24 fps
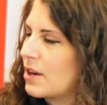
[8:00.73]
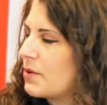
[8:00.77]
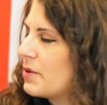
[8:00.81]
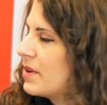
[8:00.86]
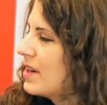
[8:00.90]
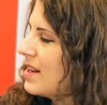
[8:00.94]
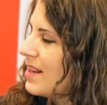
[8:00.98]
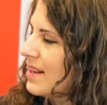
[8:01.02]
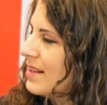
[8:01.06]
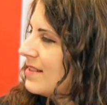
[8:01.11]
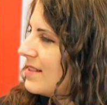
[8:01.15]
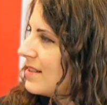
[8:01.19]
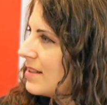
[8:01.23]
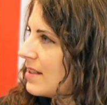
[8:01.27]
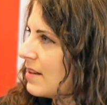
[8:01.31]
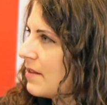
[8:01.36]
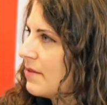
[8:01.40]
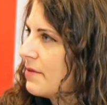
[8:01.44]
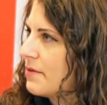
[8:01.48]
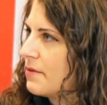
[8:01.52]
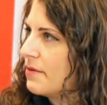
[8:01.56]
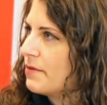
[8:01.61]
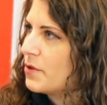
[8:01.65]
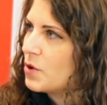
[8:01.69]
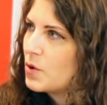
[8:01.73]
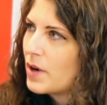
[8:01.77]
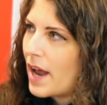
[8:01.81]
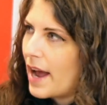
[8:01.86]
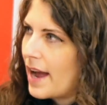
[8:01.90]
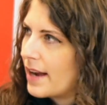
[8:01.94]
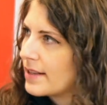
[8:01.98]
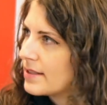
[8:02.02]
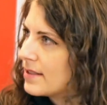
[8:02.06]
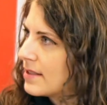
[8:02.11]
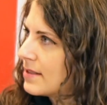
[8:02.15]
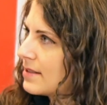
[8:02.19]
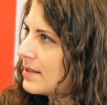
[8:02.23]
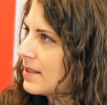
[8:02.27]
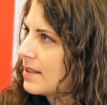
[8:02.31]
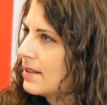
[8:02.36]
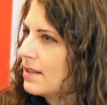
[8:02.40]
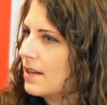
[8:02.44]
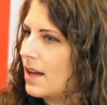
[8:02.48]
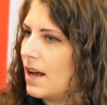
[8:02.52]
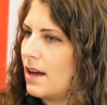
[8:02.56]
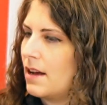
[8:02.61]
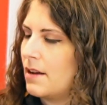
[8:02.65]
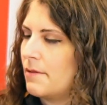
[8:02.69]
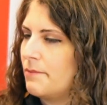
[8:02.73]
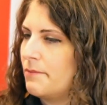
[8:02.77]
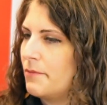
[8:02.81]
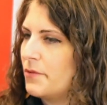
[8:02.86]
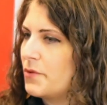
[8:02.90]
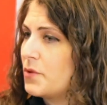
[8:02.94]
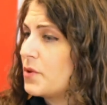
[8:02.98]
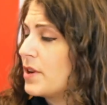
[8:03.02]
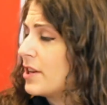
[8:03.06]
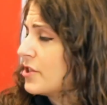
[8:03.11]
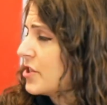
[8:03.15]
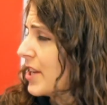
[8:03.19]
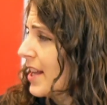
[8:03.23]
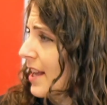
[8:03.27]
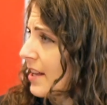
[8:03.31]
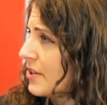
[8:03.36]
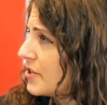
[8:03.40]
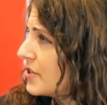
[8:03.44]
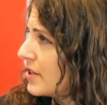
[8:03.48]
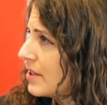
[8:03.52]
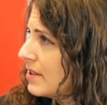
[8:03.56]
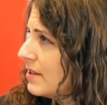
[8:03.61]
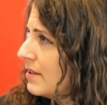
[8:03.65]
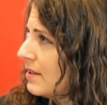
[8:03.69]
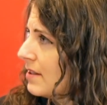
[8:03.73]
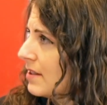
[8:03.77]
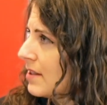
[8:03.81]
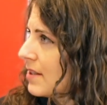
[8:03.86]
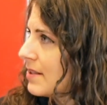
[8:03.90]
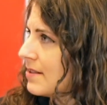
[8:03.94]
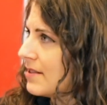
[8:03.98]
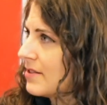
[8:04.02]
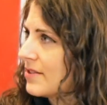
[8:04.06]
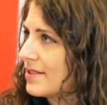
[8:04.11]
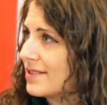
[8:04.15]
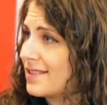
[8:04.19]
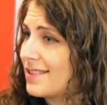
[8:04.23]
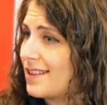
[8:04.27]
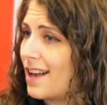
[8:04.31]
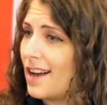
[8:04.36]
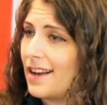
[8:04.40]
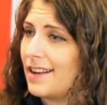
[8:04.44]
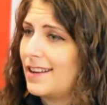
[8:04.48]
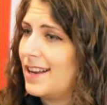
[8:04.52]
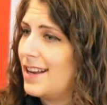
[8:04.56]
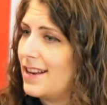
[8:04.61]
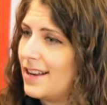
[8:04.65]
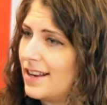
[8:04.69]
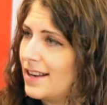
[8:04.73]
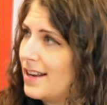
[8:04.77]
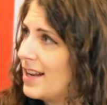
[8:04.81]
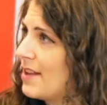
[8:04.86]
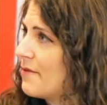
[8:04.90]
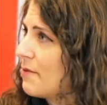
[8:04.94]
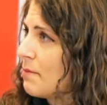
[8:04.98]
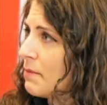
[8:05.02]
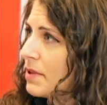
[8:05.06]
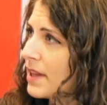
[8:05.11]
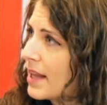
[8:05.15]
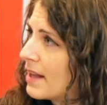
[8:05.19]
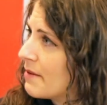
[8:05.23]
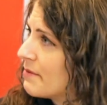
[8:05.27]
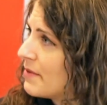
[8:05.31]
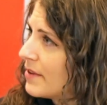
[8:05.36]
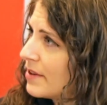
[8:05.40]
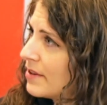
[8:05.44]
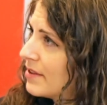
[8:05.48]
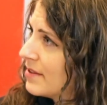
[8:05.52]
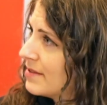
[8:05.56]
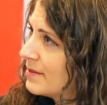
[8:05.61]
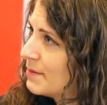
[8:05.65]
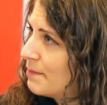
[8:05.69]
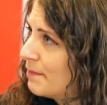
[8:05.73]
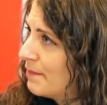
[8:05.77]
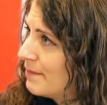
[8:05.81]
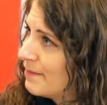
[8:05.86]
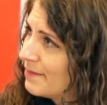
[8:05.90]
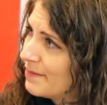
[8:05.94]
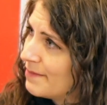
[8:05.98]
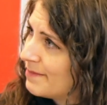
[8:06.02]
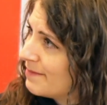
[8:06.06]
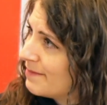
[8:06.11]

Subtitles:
inequities of food access and food education. It's just not an even playing field.